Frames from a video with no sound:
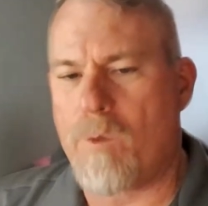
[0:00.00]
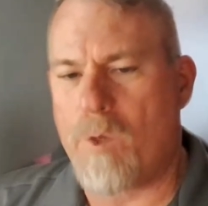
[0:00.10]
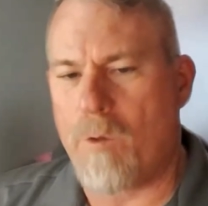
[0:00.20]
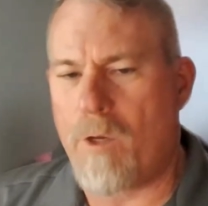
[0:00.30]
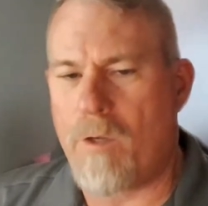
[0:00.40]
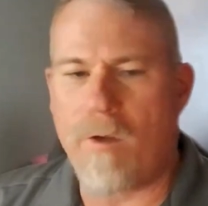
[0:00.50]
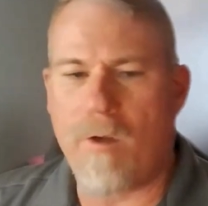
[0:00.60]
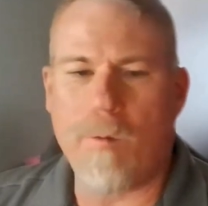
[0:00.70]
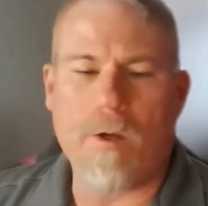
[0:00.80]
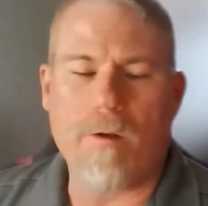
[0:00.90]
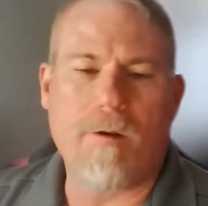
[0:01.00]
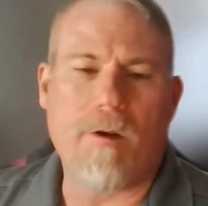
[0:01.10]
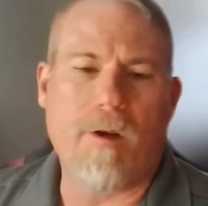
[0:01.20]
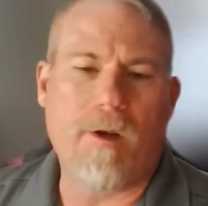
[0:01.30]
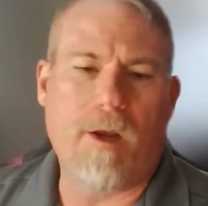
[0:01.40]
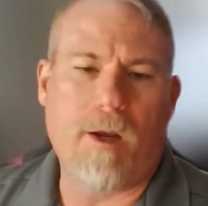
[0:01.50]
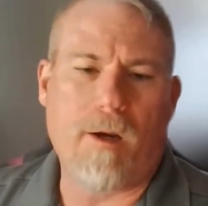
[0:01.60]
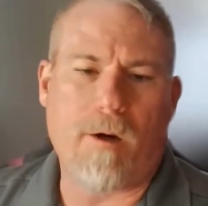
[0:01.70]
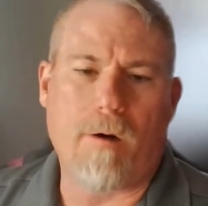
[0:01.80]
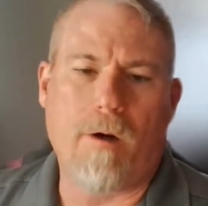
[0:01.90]
So when I talk about
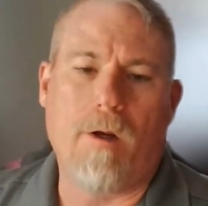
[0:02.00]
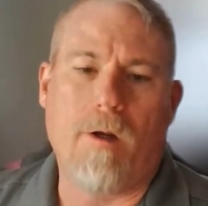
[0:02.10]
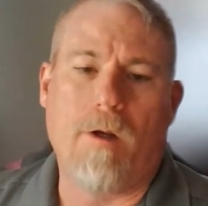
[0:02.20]
air,